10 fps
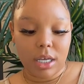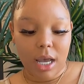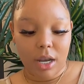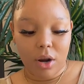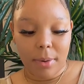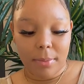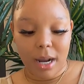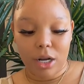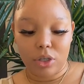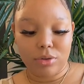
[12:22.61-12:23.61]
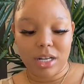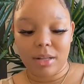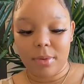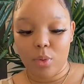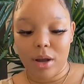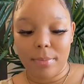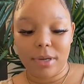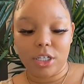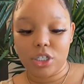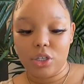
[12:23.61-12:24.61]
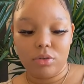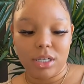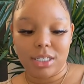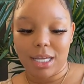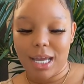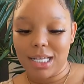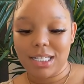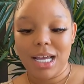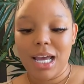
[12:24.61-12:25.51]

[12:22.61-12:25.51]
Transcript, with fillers: I know I'm probably not going to use nothing but one, but just two just in case.